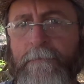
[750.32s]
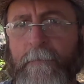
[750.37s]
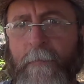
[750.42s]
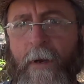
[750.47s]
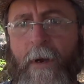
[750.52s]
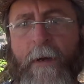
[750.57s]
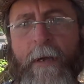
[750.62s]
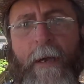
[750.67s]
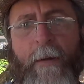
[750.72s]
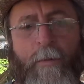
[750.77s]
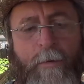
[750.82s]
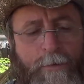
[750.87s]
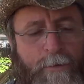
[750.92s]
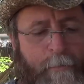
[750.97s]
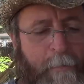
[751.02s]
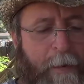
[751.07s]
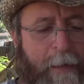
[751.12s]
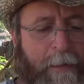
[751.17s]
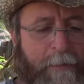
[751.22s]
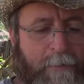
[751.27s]
Okay, which
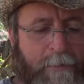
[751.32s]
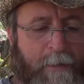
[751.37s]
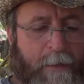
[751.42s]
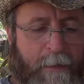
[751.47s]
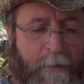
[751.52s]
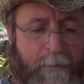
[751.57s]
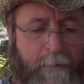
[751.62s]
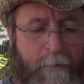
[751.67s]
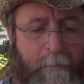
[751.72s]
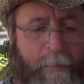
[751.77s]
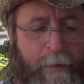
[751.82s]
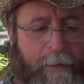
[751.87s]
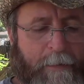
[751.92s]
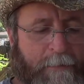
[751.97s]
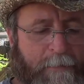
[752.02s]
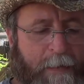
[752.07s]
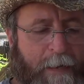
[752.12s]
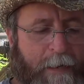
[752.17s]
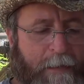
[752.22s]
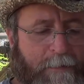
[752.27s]
means this. It
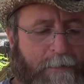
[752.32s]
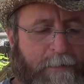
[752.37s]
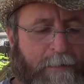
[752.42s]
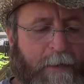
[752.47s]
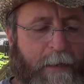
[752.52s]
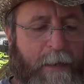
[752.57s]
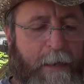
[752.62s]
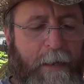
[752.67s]
means that it's